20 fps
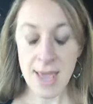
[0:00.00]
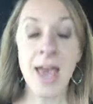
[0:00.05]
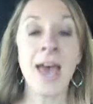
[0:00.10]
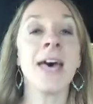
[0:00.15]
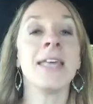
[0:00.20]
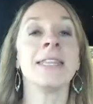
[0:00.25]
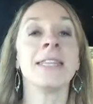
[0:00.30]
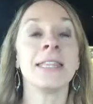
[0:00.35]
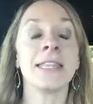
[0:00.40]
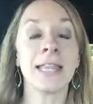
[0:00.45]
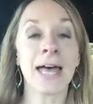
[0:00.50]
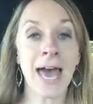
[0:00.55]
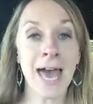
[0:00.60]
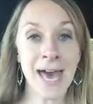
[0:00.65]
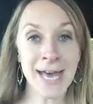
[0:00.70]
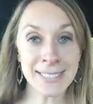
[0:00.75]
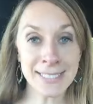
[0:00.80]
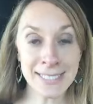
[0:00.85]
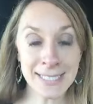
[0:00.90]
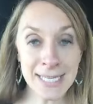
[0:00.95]
And
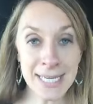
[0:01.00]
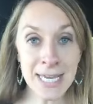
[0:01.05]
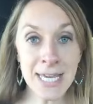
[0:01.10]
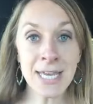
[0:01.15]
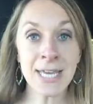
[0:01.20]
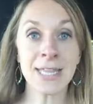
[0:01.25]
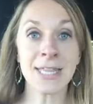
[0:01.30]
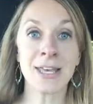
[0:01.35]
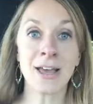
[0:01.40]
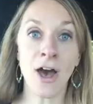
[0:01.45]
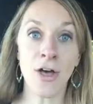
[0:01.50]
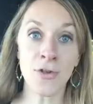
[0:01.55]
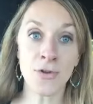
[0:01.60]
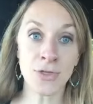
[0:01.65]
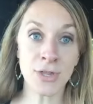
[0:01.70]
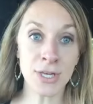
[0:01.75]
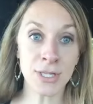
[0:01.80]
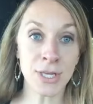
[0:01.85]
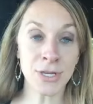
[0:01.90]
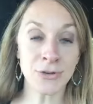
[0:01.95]
lastly, the other
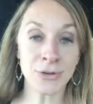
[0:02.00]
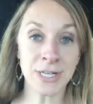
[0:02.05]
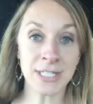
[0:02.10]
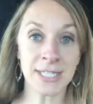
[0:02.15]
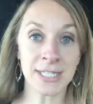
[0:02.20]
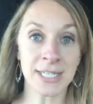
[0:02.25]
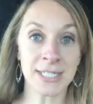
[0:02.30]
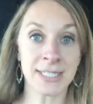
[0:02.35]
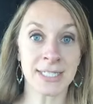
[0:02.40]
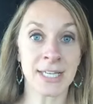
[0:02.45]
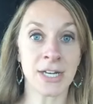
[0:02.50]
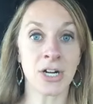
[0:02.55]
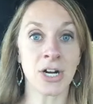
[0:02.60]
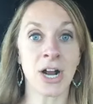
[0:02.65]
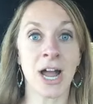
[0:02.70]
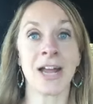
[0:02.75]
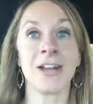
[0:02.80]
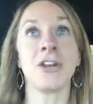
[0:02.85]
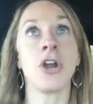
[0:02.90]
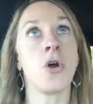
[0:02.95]
thing that you need to
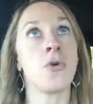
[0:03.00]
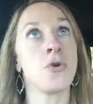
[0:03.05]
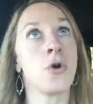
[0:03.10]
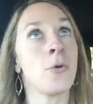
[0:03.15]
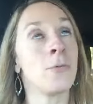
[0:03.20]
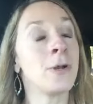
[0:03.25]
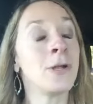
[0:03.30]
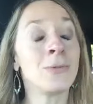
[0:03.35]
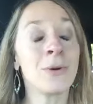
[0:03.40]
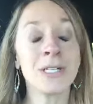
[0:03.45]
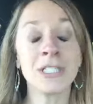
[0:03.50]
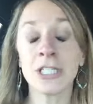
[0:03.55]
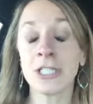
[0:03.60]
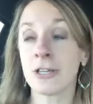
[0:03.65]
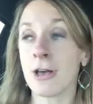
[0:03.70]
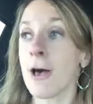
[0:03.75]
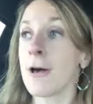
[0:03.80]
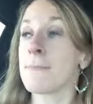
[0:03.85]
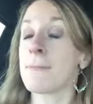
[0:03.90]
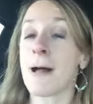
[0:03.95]
consider I know nobody wants to
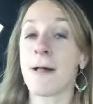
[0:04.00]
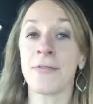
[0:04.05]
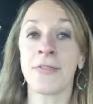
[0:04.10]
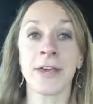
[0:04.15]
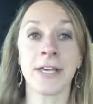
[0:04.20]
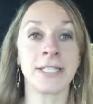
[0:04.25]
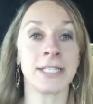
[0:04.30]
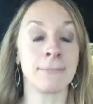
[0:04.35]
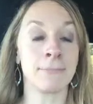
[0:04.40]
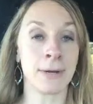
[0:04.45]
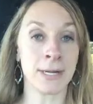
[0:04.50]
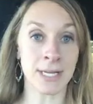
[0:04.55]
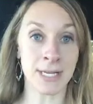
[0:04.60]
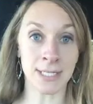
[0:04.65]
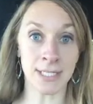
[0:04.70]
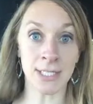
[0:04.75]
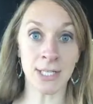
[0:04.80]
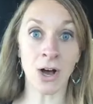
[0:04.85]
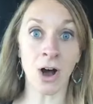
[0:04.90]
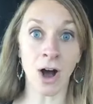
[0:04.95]
talk about this, but
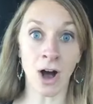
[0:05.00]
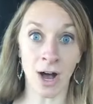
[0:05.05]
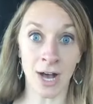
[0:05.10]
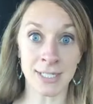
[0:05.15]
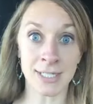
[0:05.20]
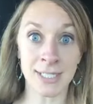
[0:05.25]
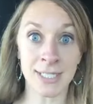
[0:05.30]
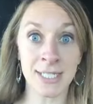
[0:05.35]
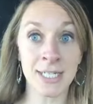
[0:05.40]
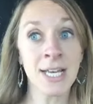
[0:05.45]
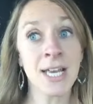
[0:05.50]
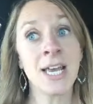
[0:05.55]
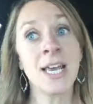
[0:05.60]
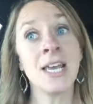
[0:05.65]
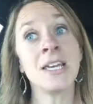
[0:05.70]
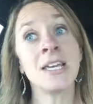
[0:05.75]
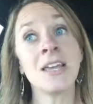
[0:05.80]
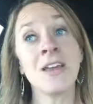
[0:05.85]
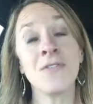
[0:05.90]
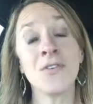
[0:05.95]
is cost.
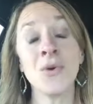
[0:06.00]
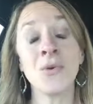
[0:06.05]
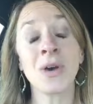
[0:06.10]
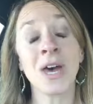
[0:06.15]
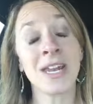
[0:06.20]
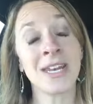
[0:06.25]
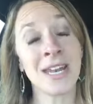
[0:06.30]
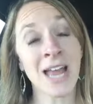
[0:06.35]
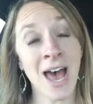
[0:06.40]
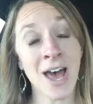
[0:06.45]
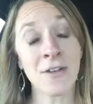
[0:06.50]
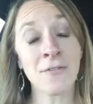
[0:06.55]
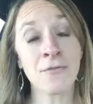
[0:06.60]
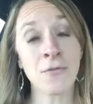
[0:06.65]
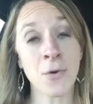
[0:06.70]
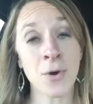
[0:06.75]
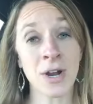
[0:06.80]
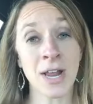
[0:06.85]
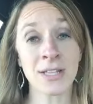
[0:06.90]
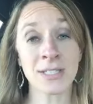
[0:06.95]
If you cannot
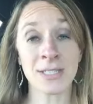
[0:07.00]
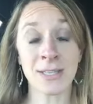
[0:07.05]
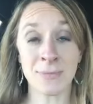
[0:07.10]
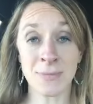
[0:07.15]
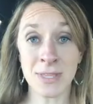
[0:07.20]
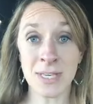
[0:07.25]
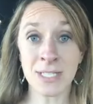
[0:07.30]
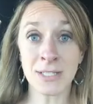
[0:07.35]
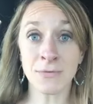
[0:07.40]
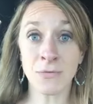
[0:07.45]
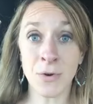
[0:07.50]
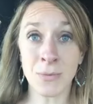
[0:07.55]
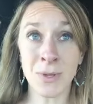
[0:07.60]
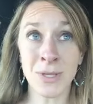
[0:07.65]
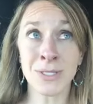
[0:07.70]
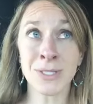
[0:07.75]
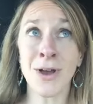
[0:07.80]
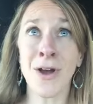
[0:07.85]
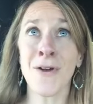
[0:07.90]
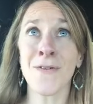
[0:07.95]
afford, some of these
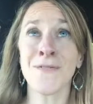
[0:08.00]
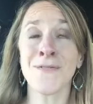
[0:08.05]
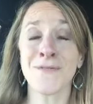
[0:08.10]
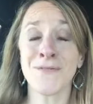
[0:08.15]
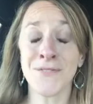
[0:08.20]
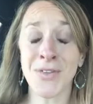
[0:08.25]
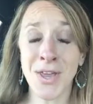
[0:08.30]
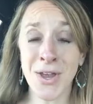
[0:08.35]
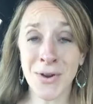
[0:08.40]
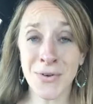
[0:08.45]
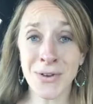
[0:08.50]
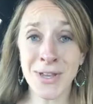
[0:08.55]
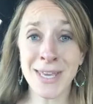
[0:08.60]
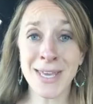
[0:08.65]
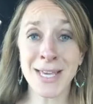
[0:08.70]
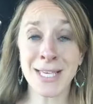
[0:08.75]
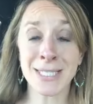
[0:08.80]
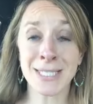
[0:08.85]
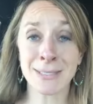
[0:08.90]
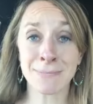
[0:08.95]
formulas are
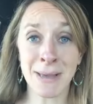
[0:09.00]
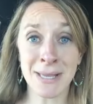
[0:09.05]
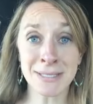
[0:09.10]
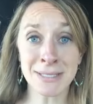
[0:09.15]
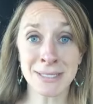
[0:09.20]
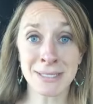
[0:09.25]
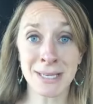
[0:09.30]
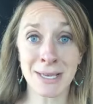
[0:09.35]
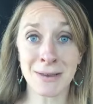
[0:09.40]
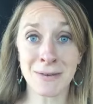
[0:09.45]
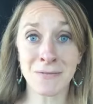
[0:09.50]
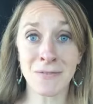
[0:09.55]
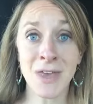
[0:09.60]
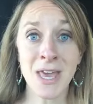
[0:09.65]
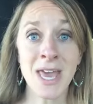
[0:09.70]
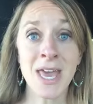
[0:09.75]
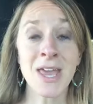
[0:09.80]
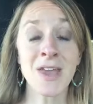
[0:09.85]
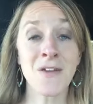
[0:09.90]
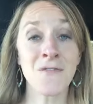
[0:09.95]
very expensive.
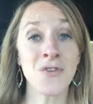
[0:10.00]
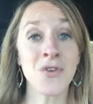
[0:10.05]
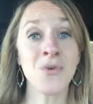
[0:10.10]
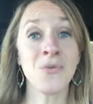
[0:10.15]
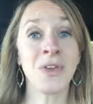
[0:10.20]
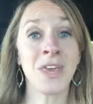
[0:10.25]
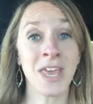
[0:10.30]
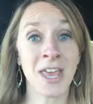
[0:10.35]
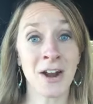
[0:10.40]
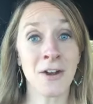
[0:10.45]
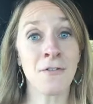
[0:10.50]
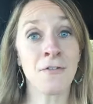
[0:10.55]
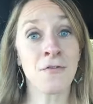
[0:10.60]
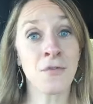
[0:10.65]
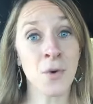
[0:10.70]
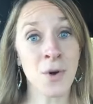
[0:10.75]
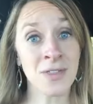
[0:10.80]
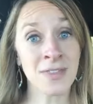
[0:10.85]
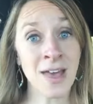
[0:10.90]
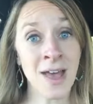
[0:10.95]
If you can't
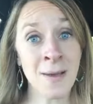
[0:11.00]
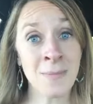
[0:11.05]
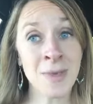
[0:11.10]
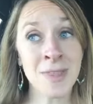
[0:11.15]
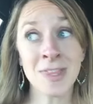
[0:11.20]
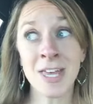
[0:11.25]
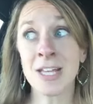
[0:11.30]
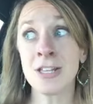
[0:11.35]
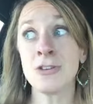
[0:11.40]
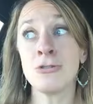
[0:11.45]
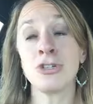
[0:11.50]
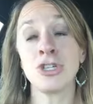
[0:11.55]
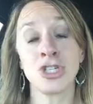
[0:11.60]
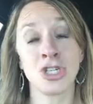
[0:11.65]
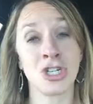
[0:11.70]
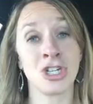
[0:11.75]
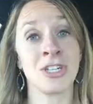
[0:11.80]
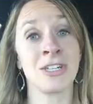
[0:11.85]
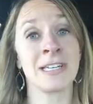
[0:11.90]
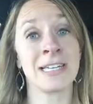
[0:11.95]
afford them, then you
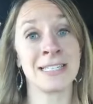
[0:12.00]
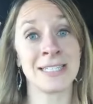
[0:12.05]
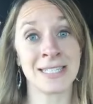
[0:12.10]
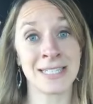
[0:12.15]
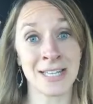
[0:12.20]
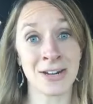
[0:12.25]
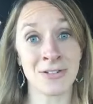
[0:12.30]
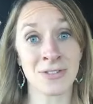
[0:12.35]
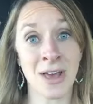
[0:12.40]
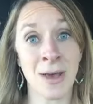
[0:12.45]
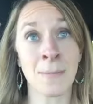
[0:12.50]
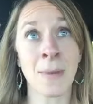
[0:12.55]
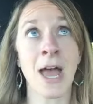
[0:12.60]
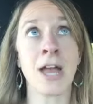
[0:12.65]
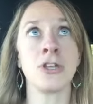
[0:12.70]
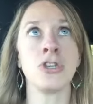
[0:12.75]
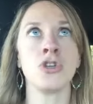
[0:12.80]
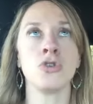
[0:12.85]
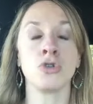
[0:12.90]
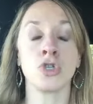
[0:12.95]
shouldn't consider them
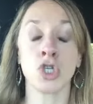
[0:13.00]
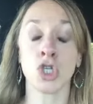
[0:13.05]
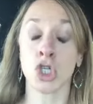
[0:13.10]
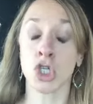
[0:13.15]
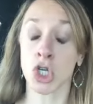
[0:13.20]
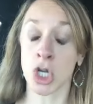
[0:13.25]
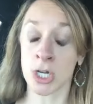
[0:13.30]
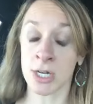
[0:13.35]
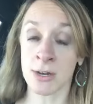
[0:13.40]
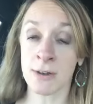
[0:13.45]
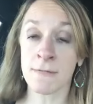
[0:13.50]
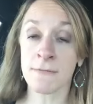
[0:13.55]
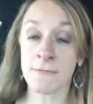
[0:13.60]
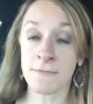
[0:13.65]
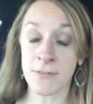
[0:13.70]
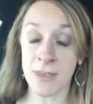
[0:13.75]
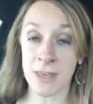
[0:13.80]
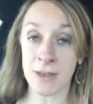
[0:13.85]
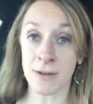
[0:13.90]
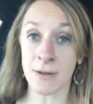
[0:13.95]
and you shouldn't
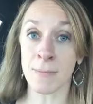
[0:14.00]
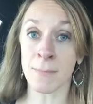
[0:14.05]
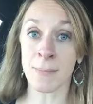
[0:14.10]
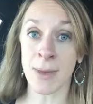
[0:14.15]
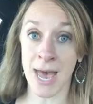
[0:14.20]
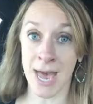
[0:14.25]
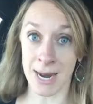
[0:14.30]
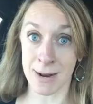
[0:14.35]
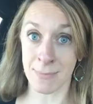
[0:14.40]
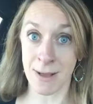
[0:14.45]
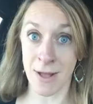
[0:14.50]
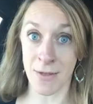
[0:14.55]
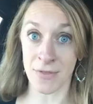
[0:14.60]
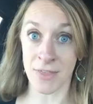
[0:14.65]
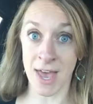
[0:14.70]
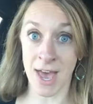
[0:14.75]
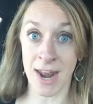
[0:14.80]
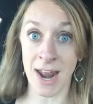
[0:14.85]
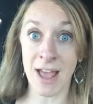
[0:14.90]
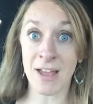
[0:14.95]
feel bad about
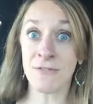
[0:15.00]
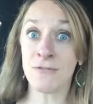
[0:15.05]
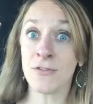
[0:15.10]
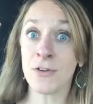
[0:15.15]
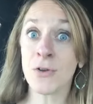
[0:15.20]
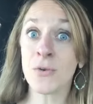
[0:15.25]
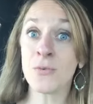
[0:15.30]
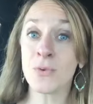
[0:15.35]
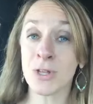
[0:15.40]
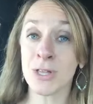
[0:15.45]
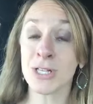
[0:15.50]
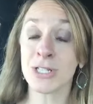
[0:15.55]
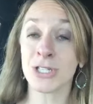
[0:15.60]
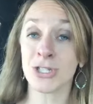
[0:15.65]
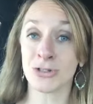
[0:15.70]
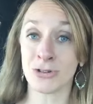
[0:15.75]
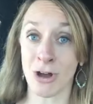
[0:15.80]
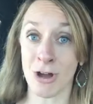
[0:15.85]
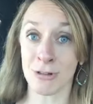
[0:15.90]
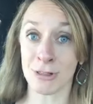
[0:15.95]
that. I feel really
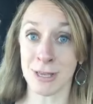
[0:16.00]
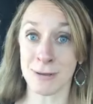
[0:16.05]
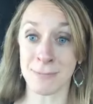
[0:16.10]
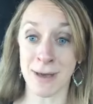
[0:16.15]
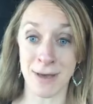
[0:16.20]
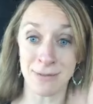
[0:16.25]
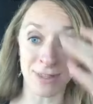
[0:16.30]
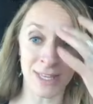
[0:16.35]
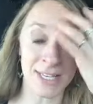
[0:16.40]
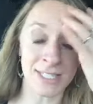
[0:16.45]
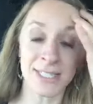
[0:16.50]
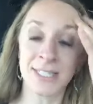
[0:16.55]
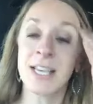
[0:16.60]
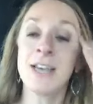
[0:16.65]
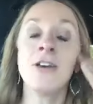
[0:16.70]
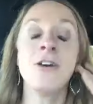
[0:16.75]
strongly about this.